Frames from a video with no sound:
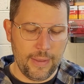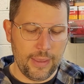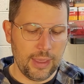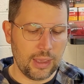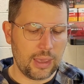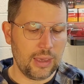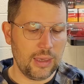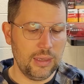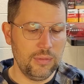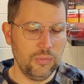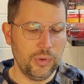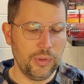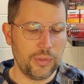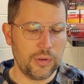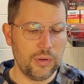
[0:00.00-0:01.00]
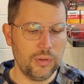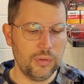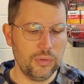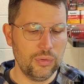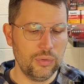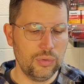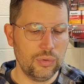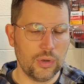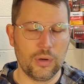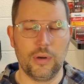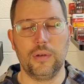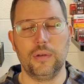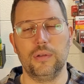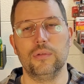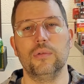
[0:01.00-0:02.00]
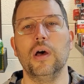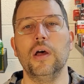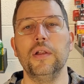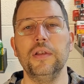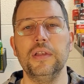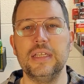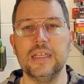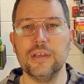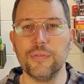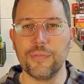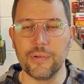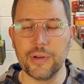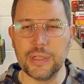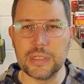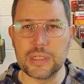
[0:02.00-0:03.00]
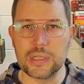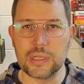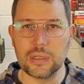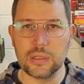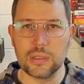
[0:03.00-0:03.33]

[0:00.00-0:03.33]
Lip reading: It came with a different